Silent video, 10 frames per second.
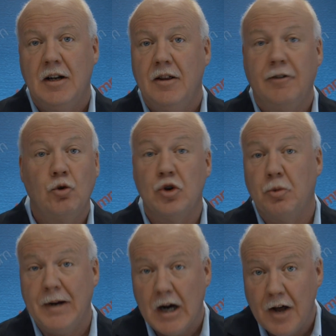There, of course,
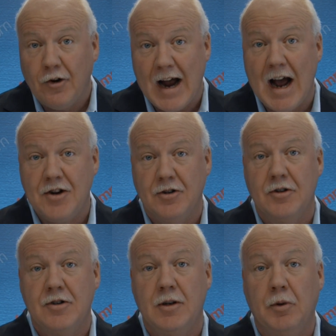would be other
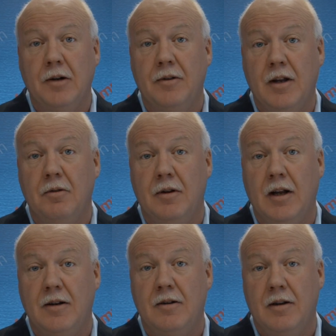hazards that
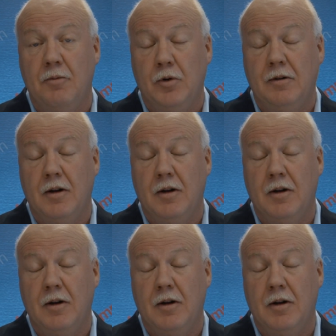would